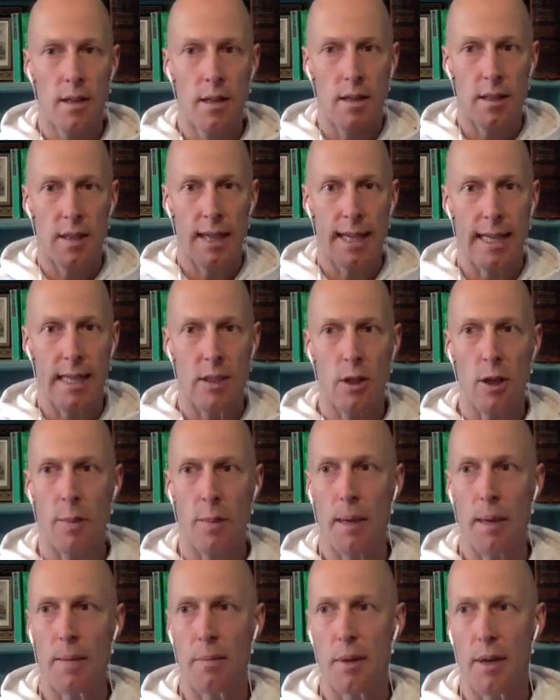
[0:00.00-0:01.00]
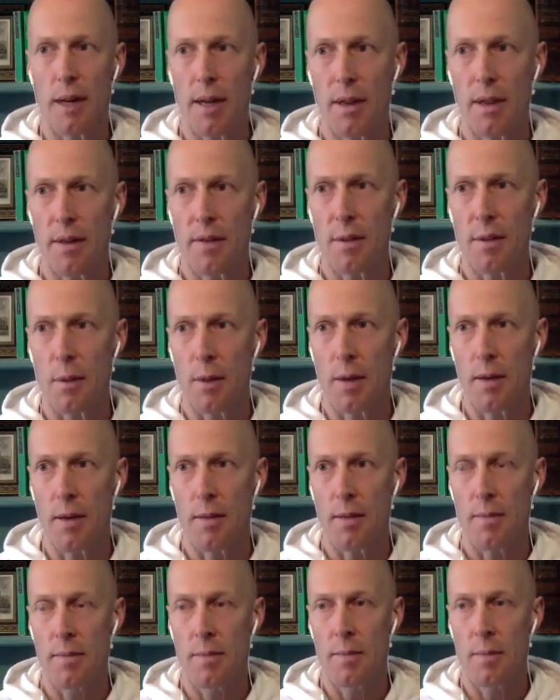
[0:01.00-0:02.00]
Second top-up breath if you want.
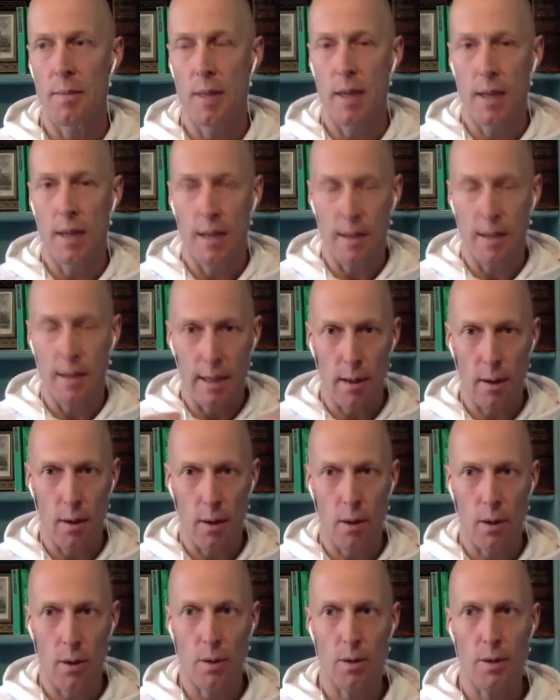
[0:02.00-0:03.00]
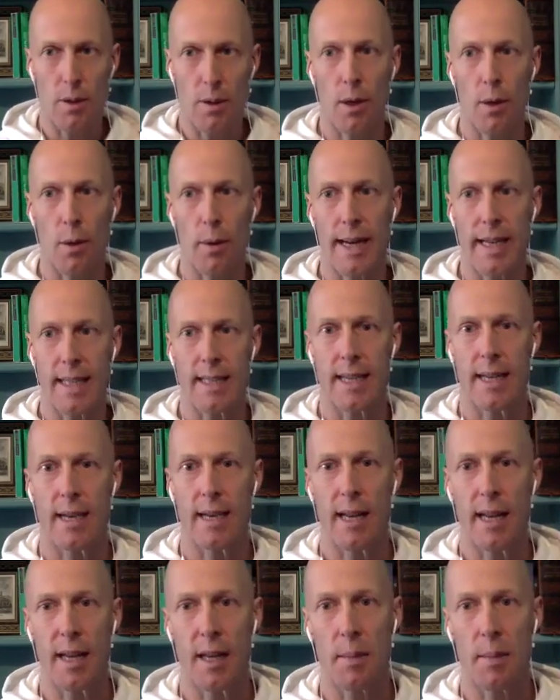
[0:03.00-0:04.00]
And then long, slow
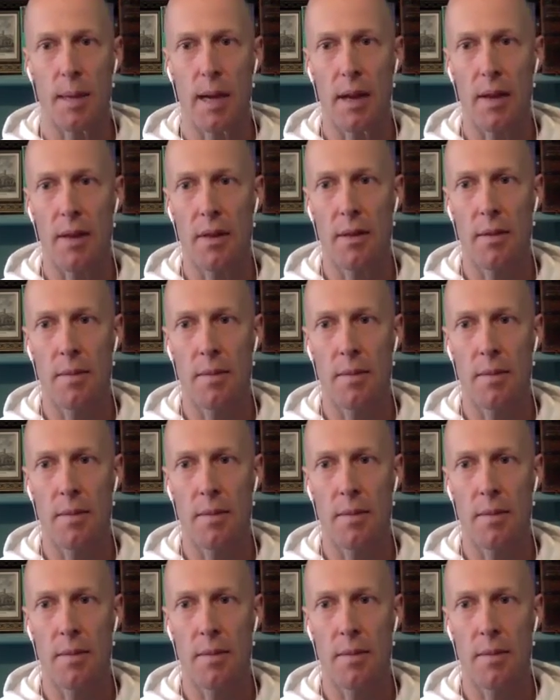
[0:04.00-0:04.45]
exhale out the mouth.